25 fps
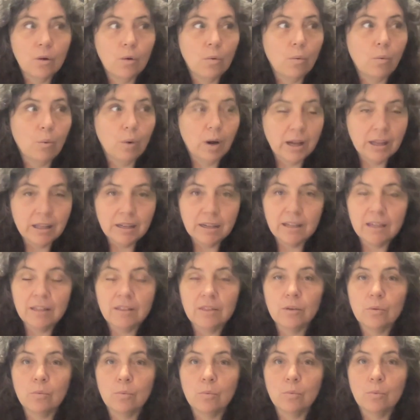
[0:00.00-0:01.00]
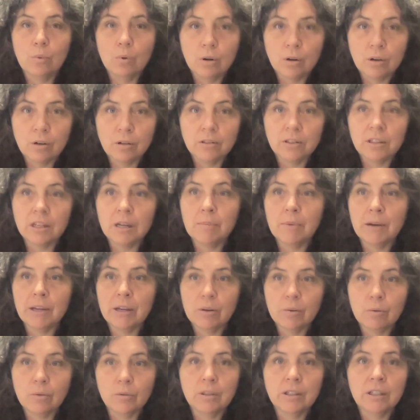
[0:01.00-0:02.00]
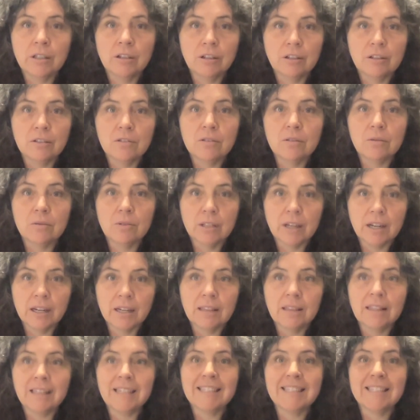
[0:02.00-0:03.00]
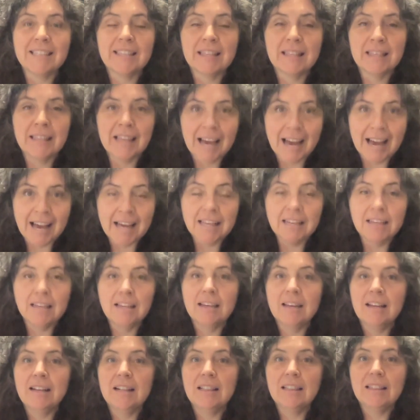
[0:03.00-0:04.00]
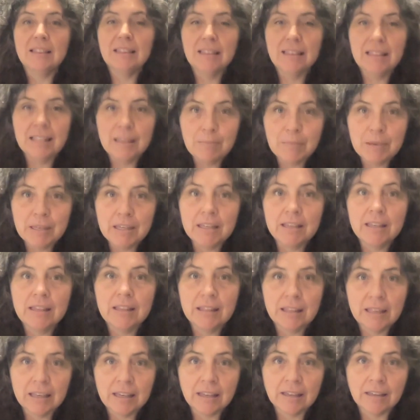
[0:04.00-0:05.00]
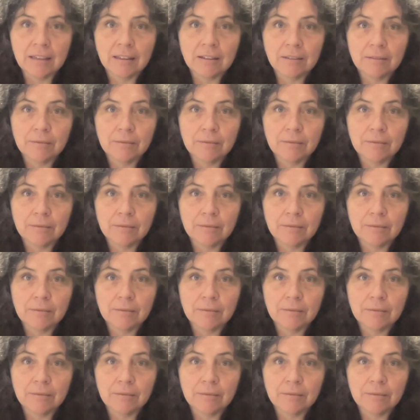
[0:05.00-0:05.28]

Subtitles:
What in the world am I holding on so tightly to that limited thing?